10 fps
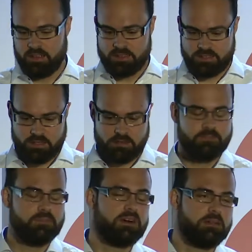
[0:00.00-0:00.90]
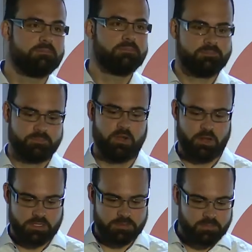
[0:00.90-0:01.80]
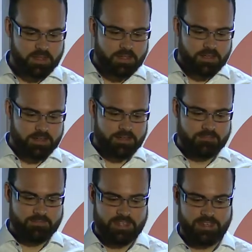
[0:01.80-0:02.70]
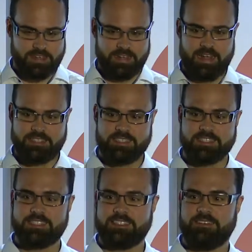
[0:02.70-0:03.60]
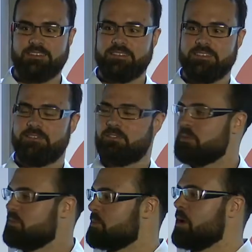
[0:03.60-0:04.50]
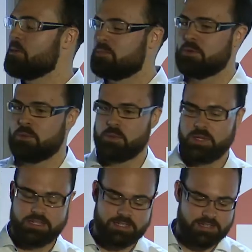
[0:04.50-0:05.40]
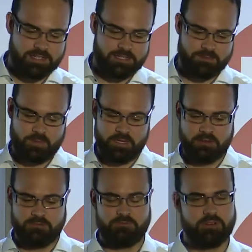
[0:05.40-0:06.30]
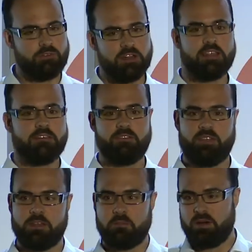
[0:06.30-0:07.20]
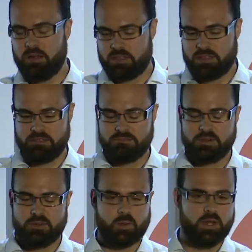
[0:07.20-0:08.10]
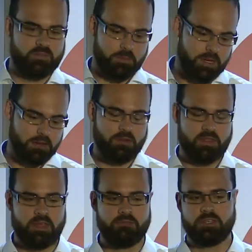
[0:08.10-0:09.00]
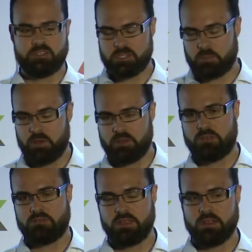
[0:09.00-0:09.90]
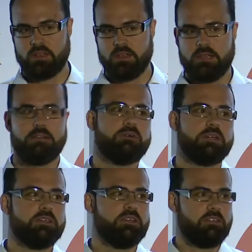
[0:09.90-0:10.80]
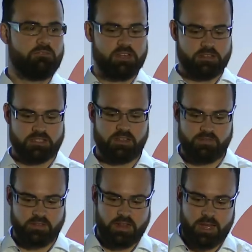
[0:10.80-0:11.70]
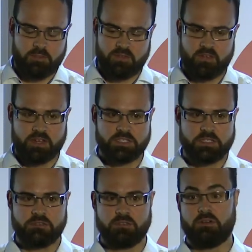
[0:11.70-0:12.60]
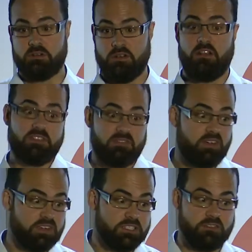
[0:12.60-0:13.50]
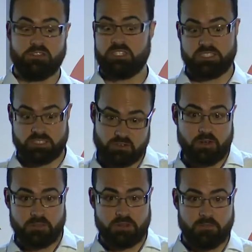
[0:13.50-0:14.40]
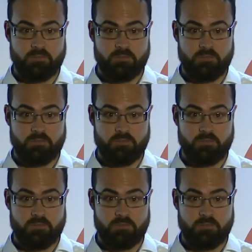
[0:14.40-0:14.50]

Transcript: So, well, bollocks. In essence, from our point, what we did is we're running everything in Python. We were quite familiar with that. We're using Bota 3. Well, you can write yourself a Lambda function or another function or just a script